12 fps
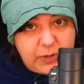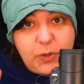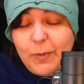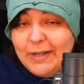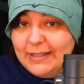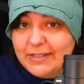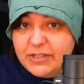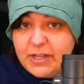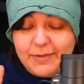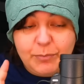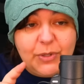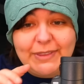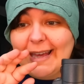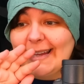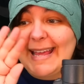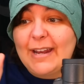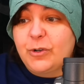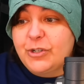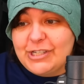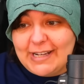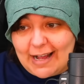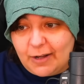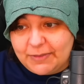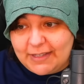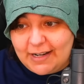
You know what? Let's not put that energy out